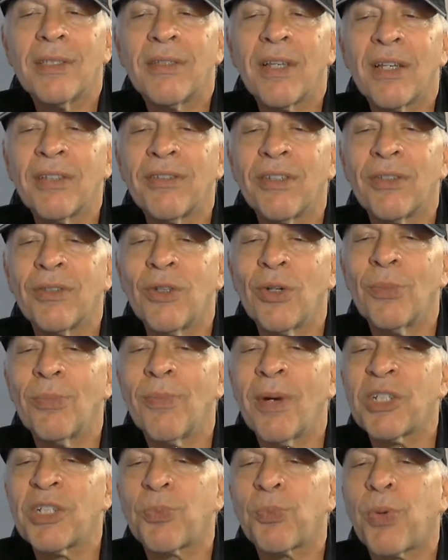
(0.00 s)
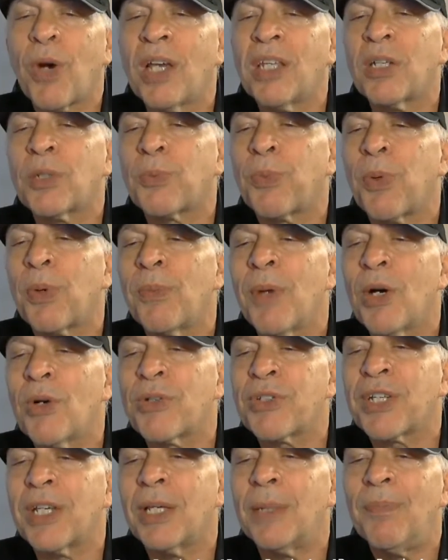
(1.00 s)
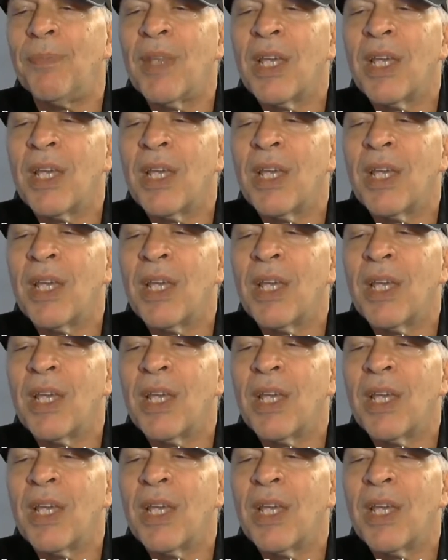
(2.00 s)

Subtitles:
doesn't do much product promotion.